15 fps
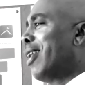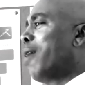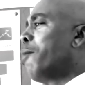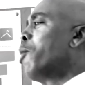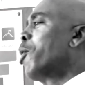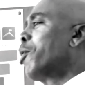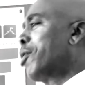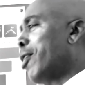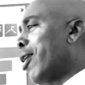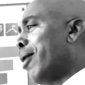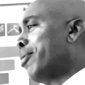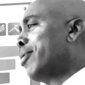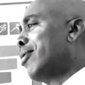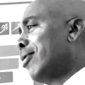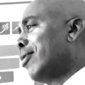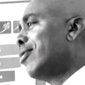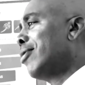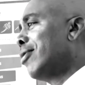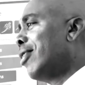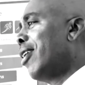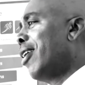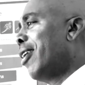like workshops.
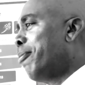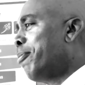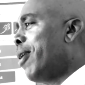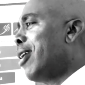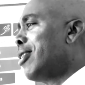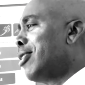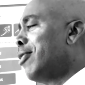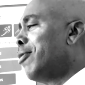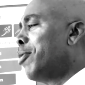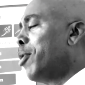Yeah, positive